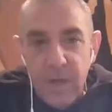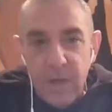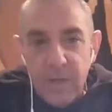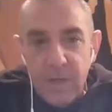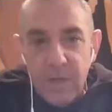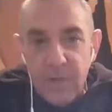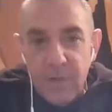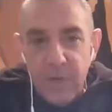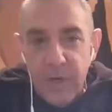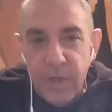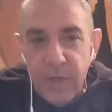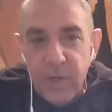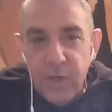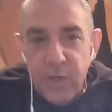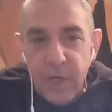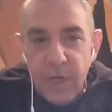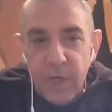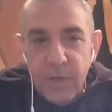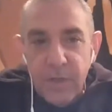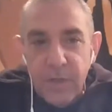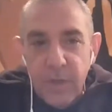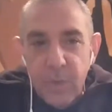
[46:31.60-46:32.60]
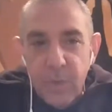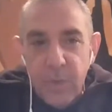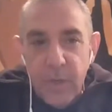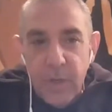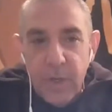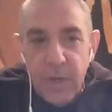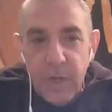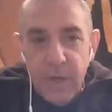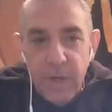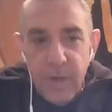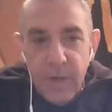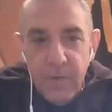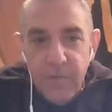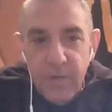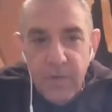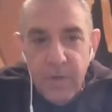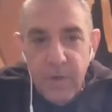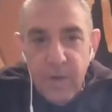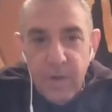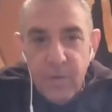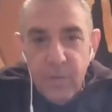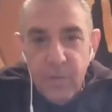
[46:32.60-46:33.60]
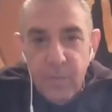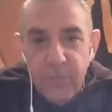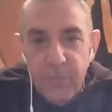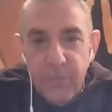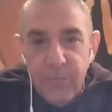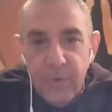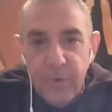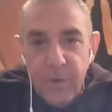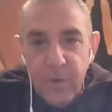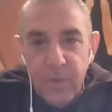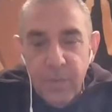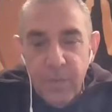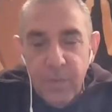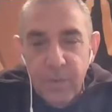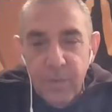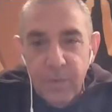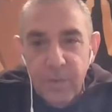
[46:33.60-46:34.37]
screen share so we can have a group photo?